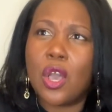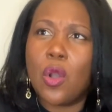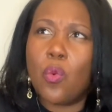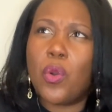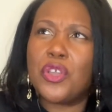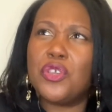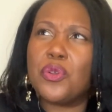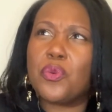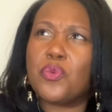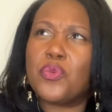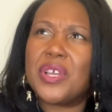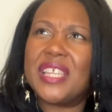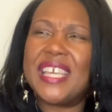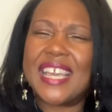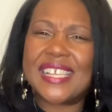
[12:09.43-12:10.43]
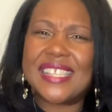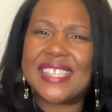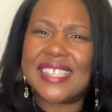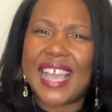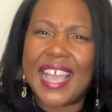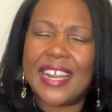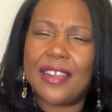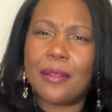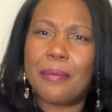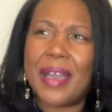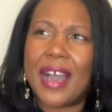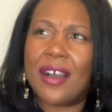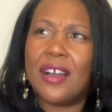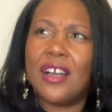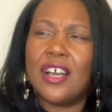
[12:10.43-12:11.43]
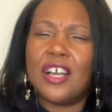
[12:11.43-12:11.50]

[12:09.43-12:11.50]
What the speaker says: what you're really excited about,